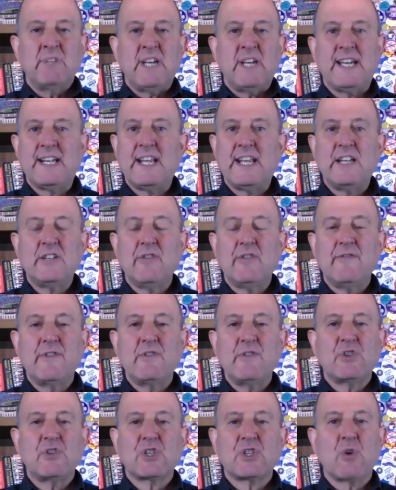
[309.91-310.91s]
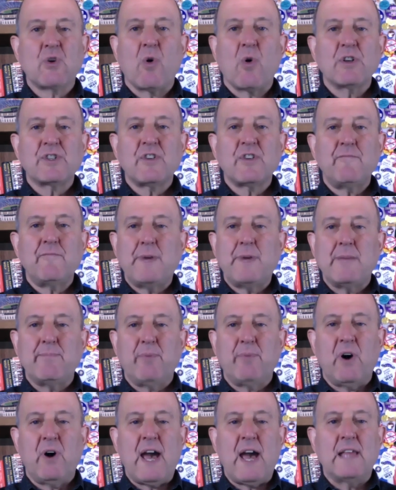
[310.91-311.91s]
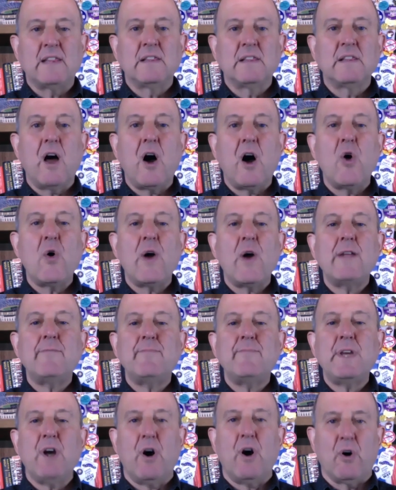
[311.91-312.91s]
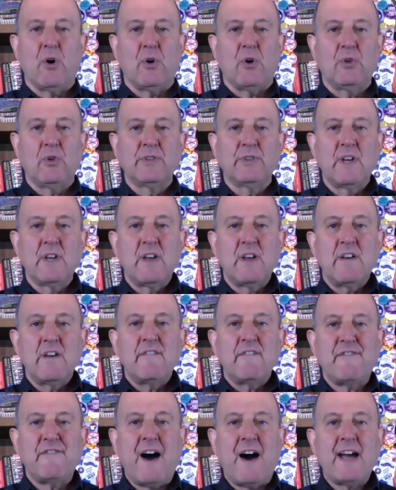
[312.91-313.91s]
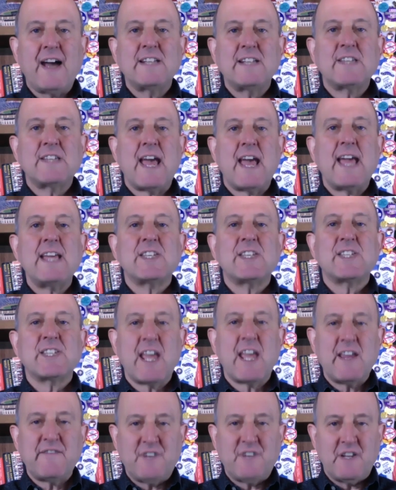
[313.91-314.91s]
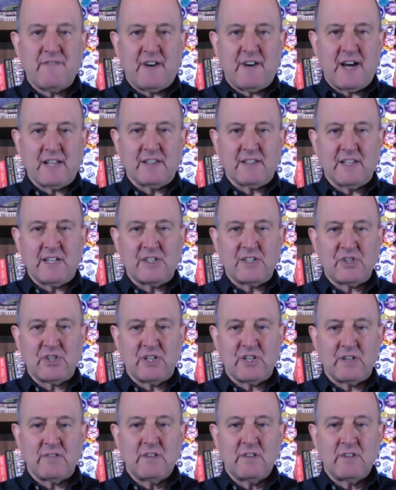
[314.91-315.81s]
it interviews scores of people, and lo and behold, finds a safety violation.